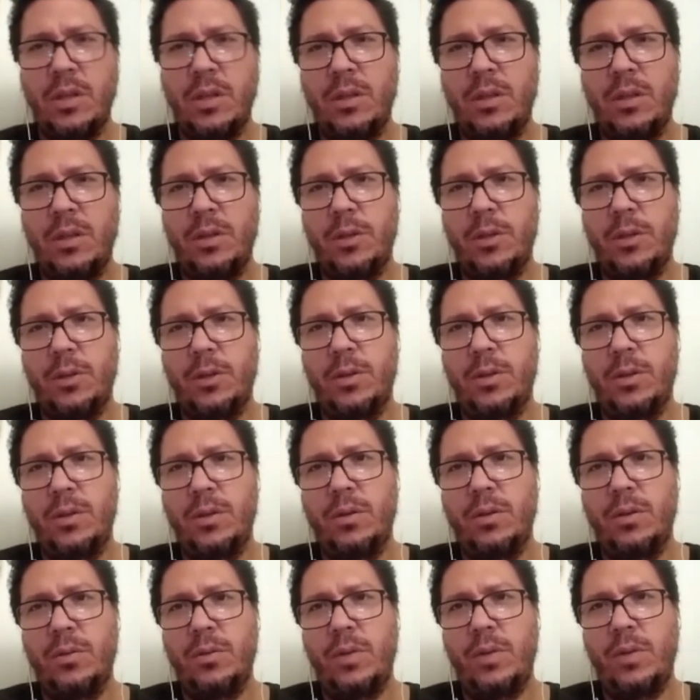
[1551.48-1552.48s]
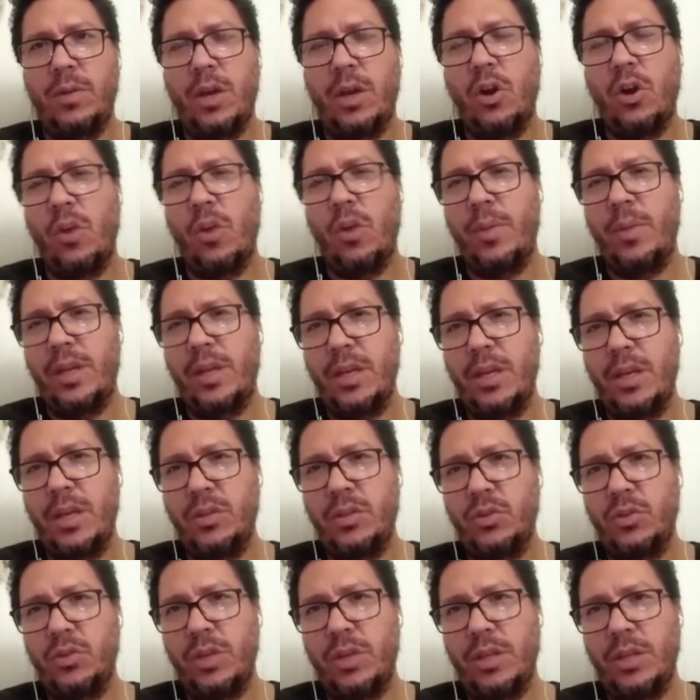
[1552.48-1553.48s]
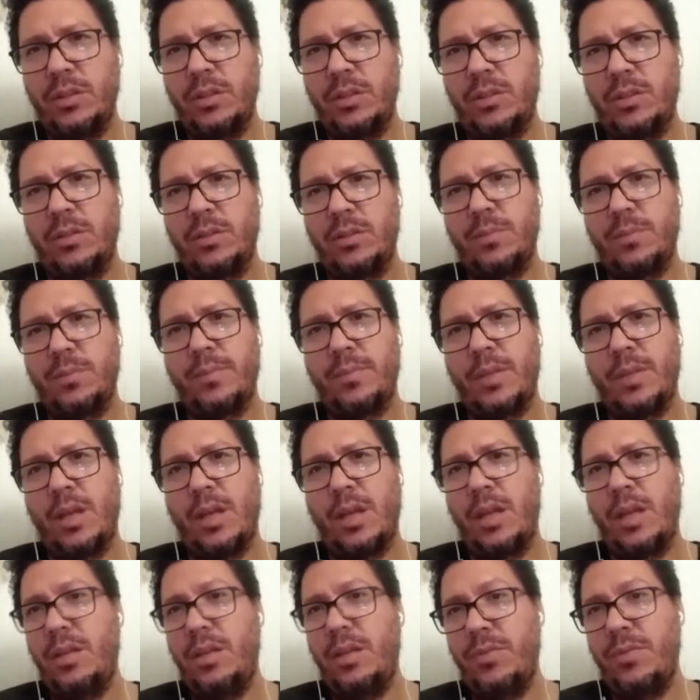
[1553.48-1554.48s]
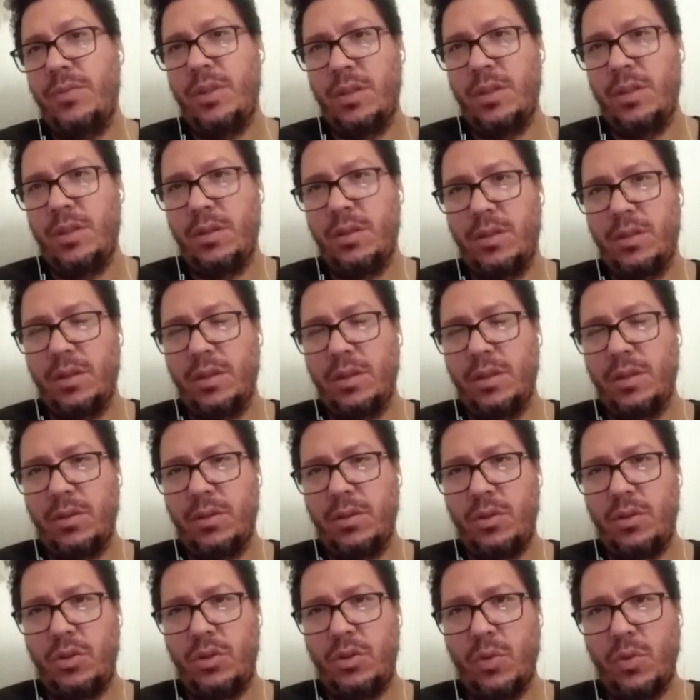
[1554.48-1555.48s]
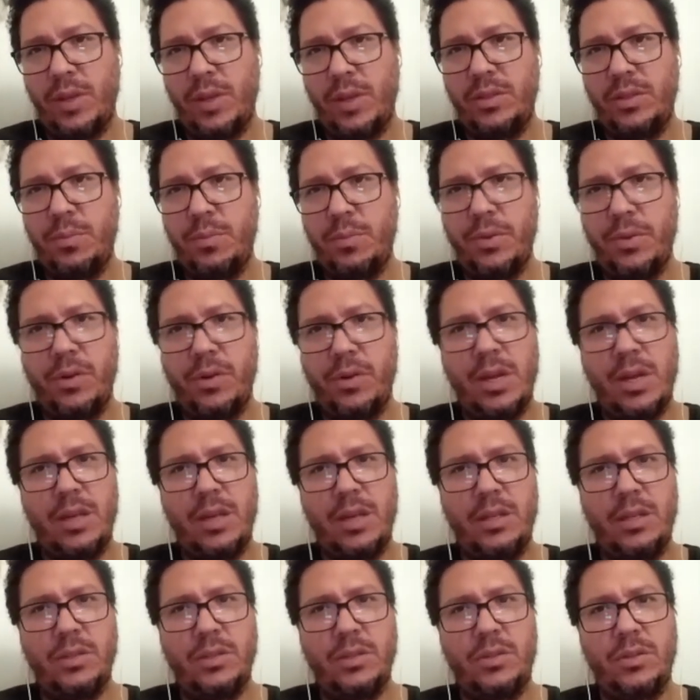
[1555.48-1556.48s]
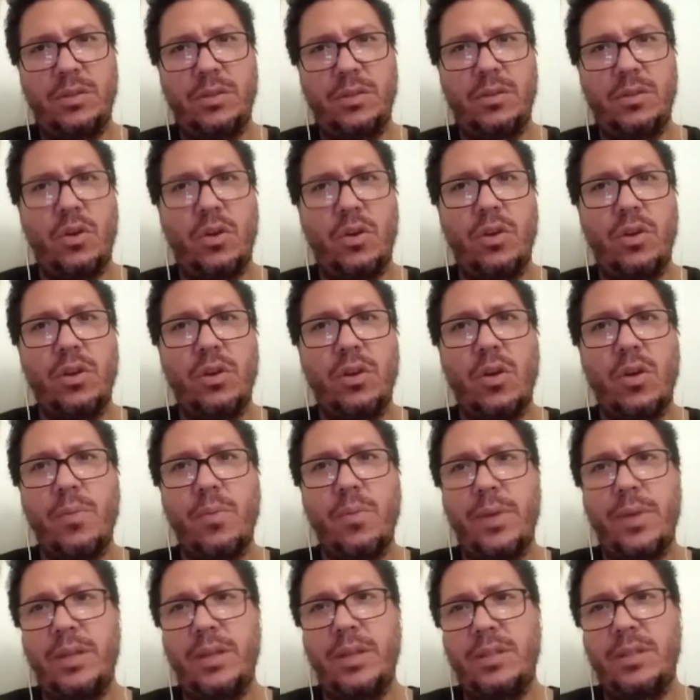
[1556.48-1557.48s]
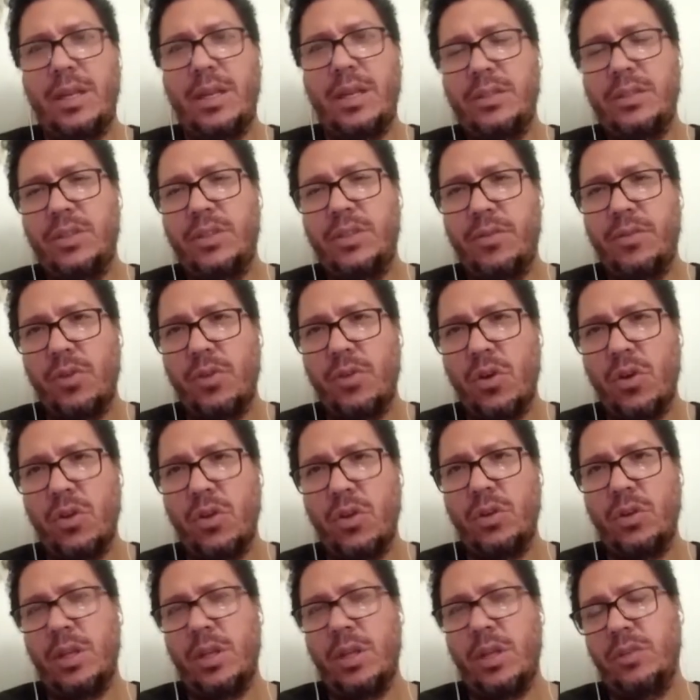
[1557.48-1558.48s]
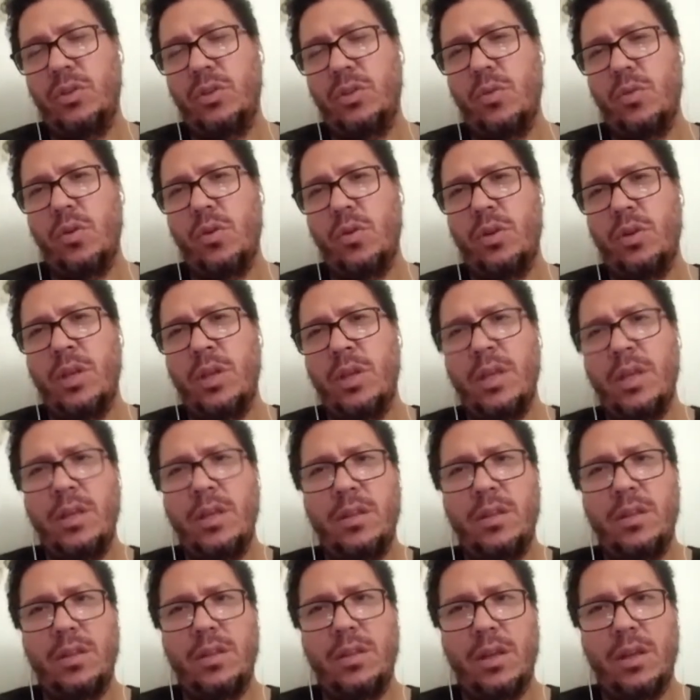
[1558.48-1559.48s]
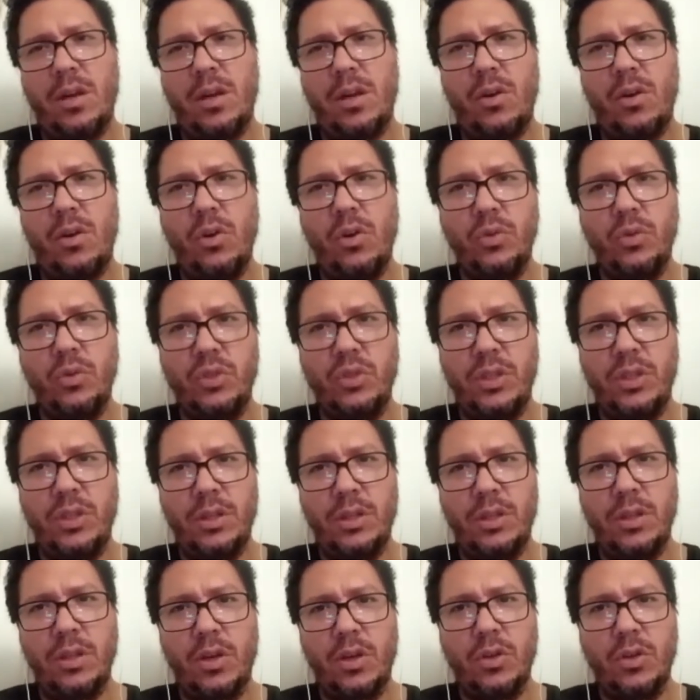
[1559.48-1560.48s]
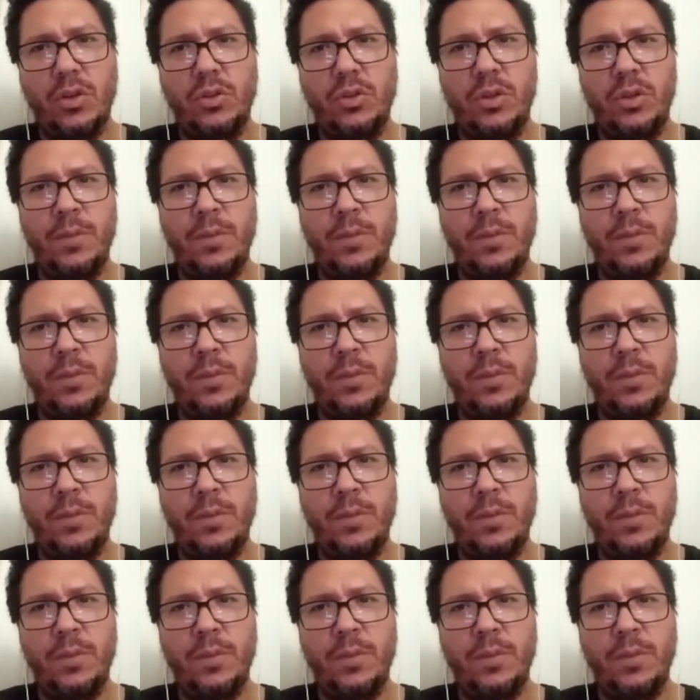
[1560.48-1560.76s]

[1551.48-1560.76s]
economic interests, and even the US imperialist oil companies like Chevron and so on that are looting the country.